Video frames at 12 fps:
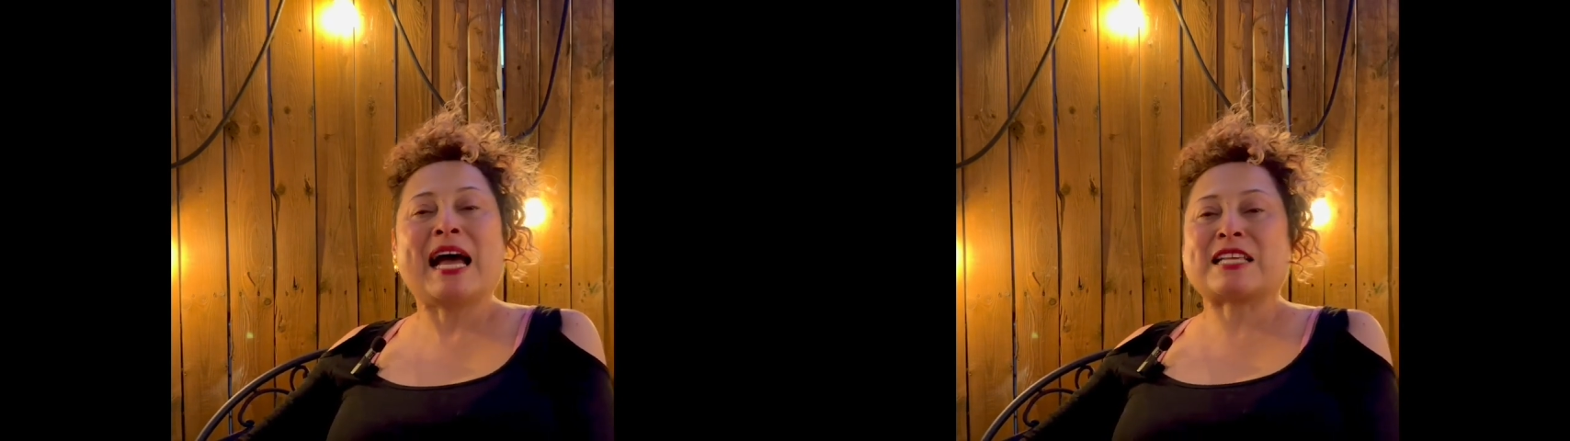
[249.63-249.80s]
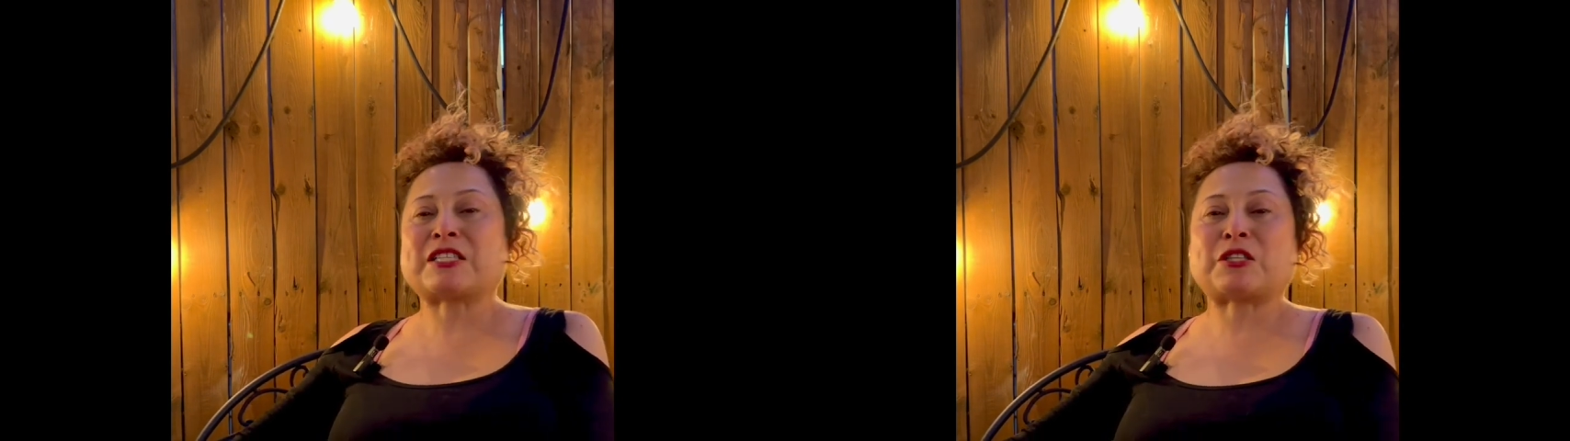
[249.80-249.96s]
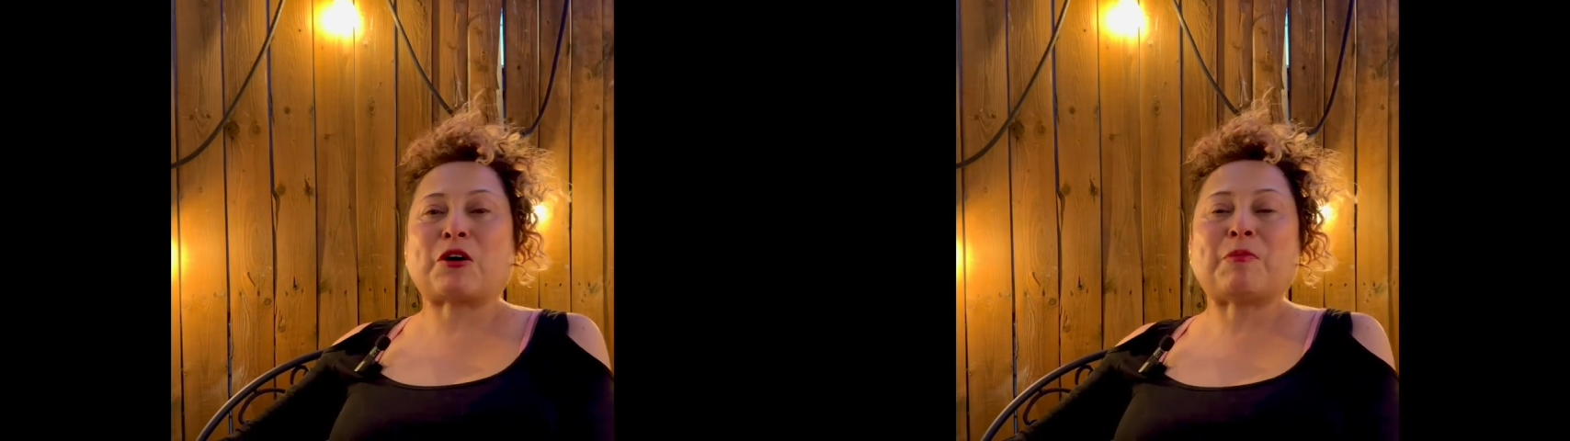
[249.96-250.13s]

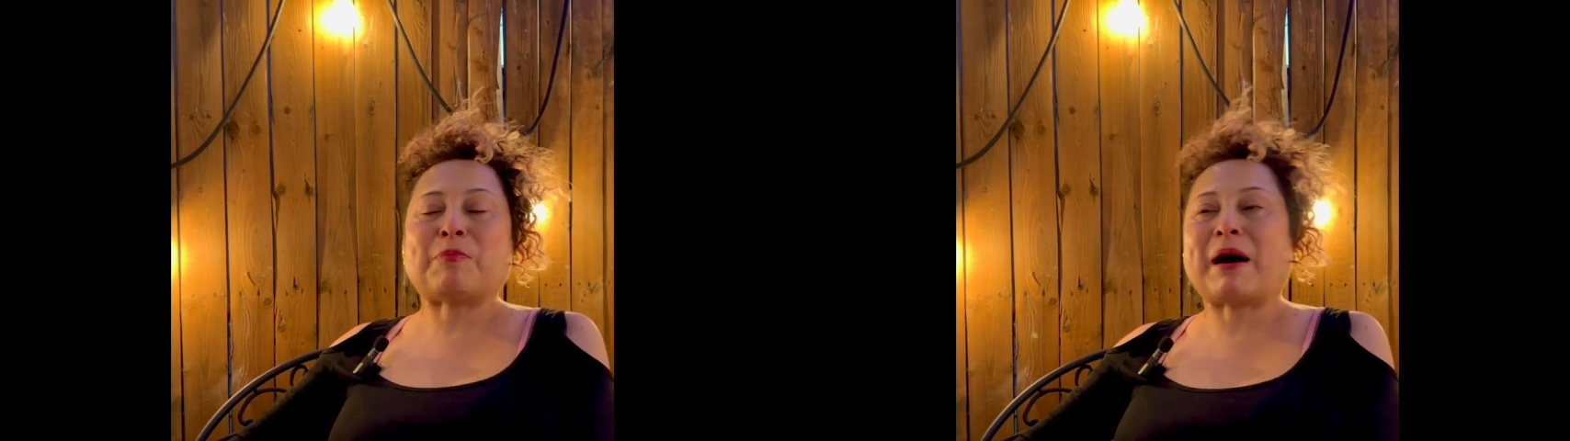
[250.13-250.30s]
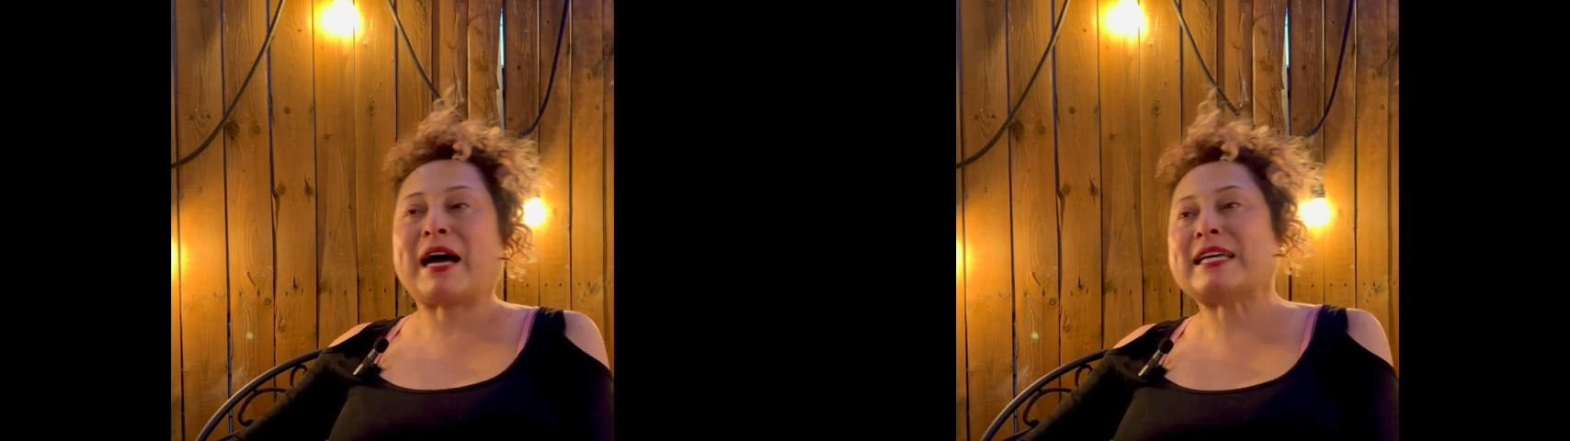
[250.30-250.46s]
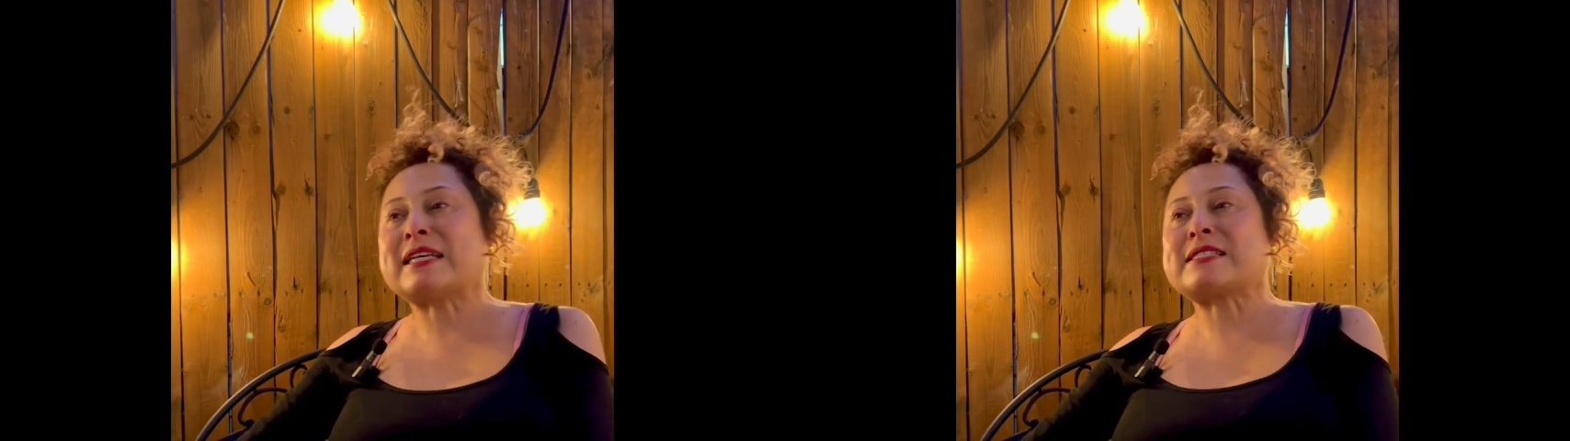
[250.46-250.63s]
stop
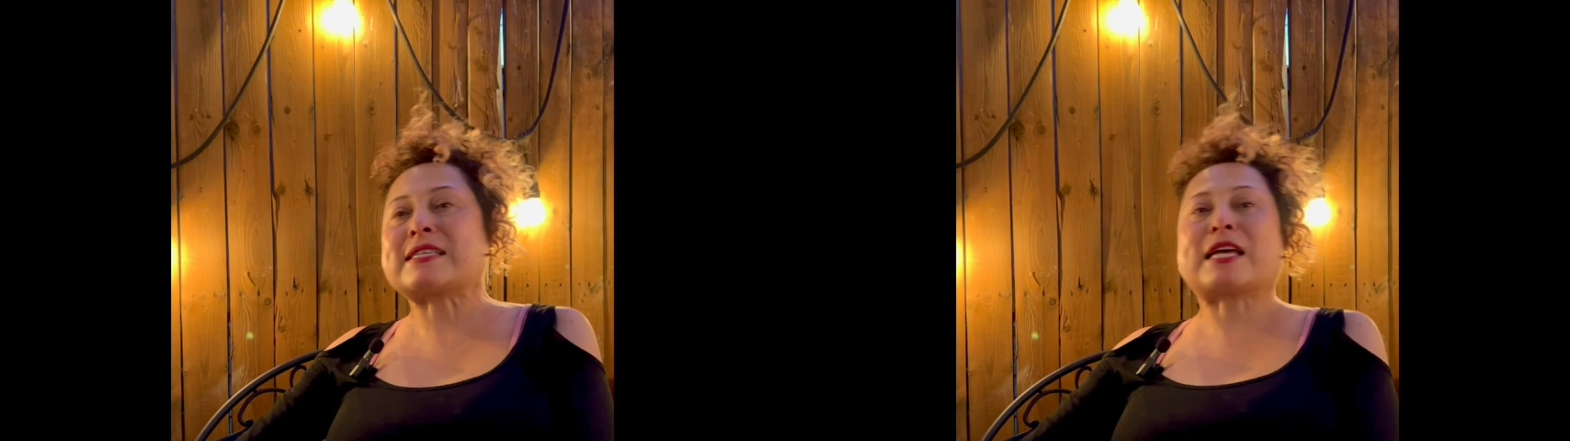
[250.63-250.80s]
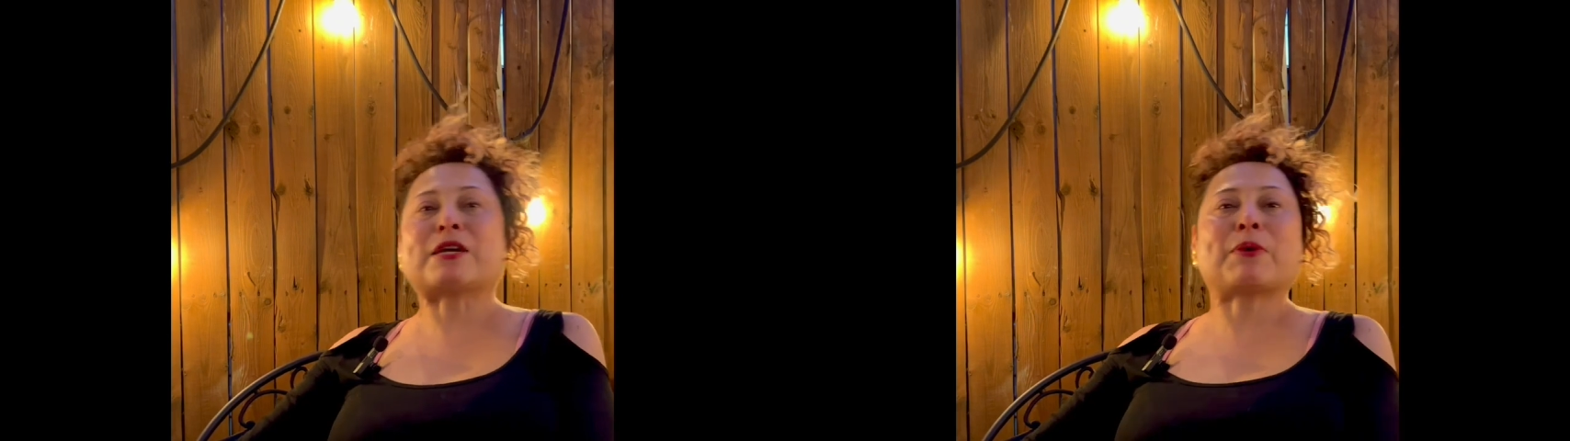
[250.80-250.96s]
by, and say,